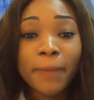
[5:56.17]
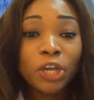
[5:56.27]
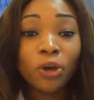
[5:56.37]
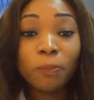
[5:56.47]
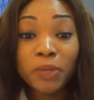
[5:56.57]

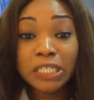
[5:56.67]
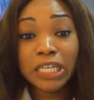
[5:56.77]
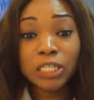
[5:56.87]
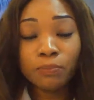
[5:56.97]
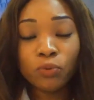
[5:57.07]
make your
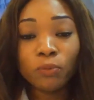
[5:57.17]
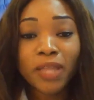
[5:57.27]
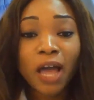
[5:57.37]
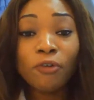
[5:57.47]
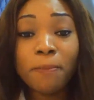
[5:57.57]
business
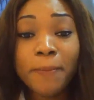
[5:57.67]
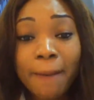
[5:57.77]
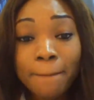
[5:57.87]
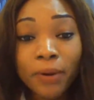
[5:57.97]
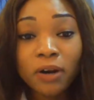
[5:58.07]
boom. Now,
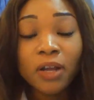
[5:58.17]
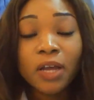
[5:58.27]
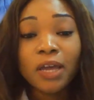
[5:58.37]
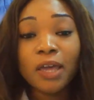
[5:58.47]
remember,